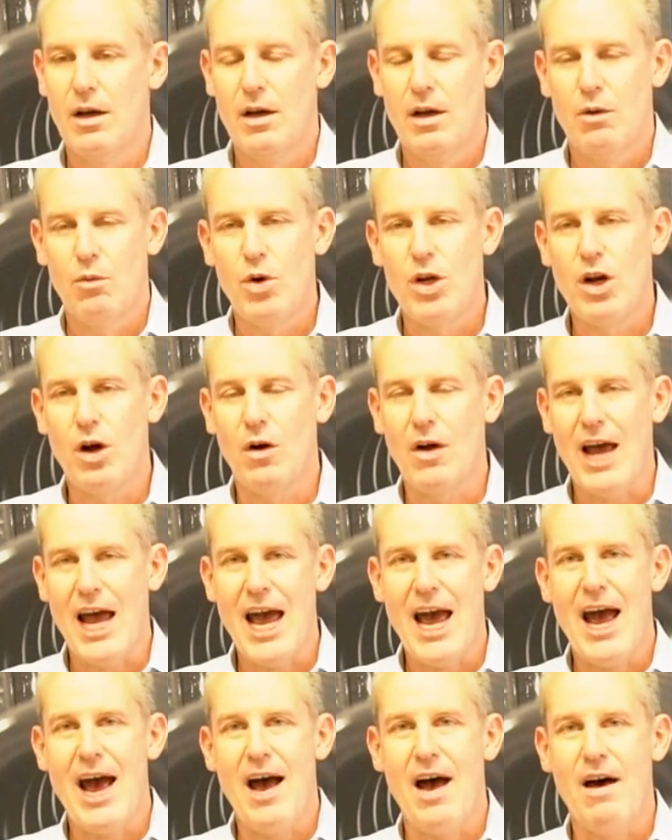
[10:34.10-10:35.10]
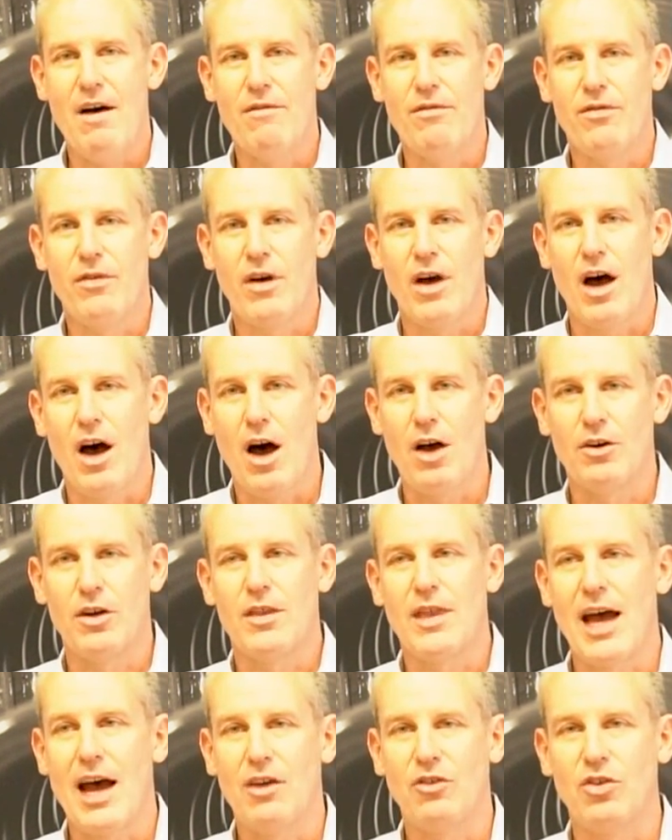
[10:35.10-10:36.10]
We don't have
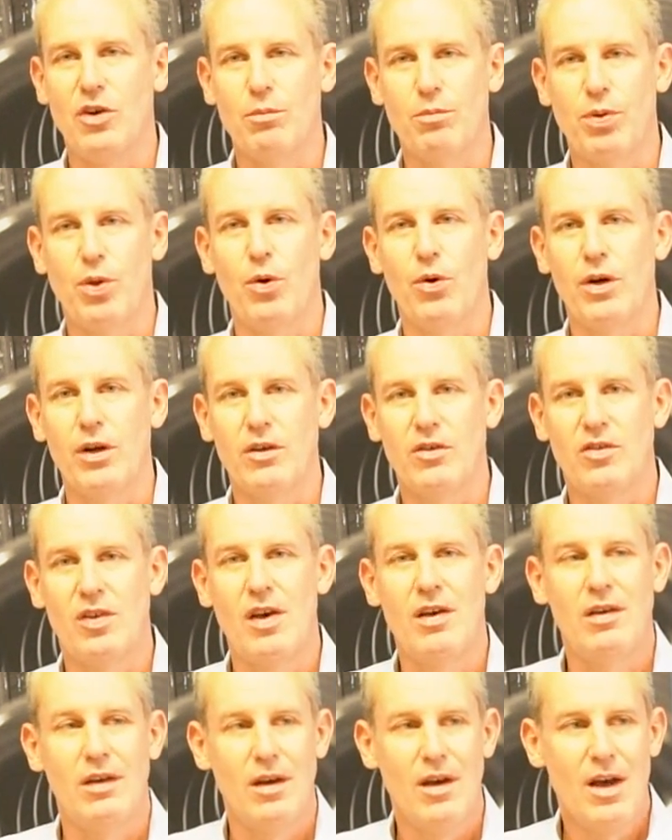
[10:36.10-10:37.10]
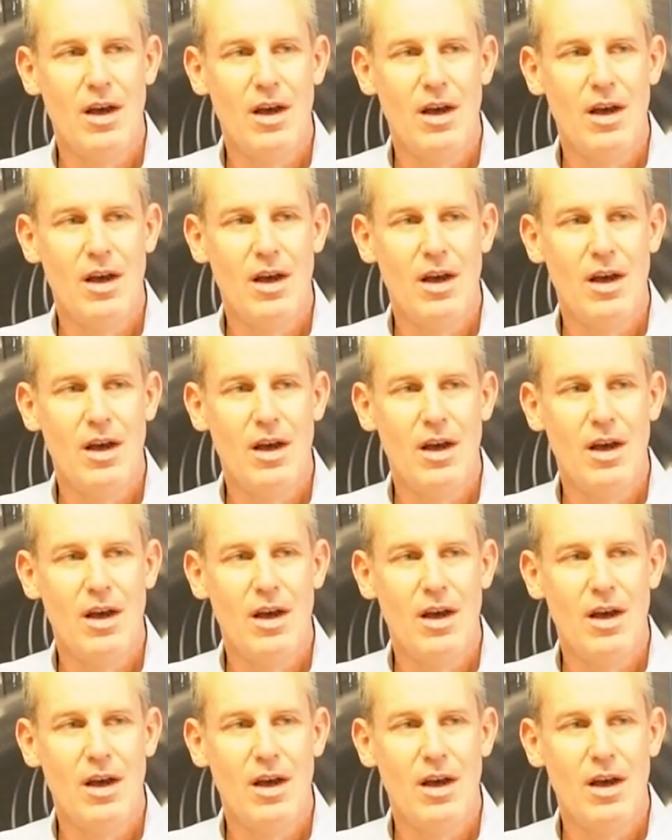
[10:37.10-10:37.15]
100,000 employees.